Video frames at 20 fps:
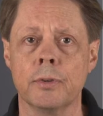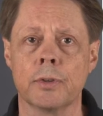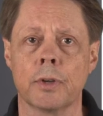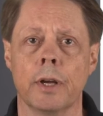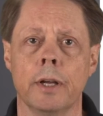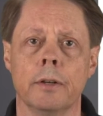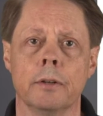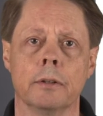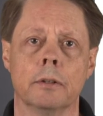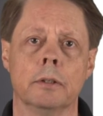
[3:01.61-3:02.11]

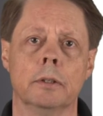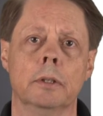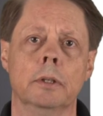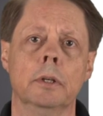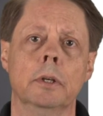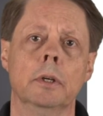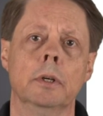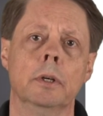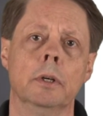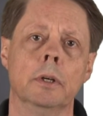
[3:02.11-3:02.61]
site.
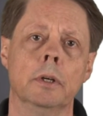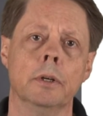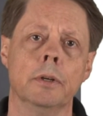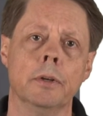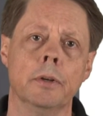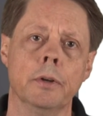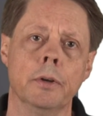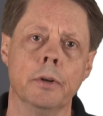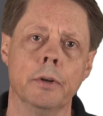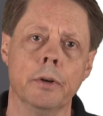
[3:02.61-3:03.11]

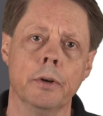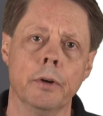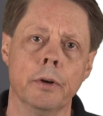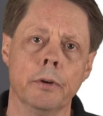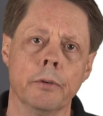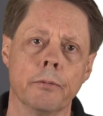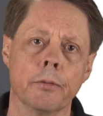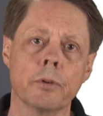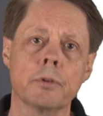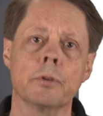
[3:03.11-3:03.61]

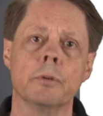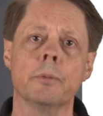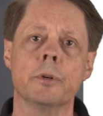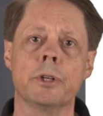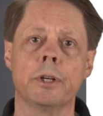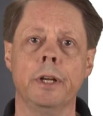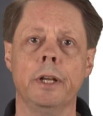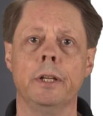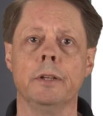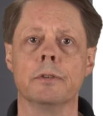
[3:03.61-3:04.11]
Virtual
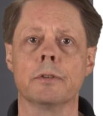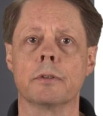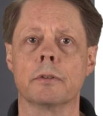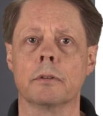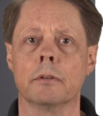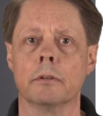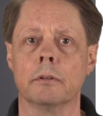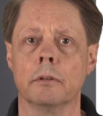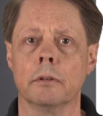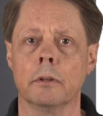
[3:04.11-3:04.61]

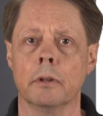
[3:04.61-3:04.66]
machines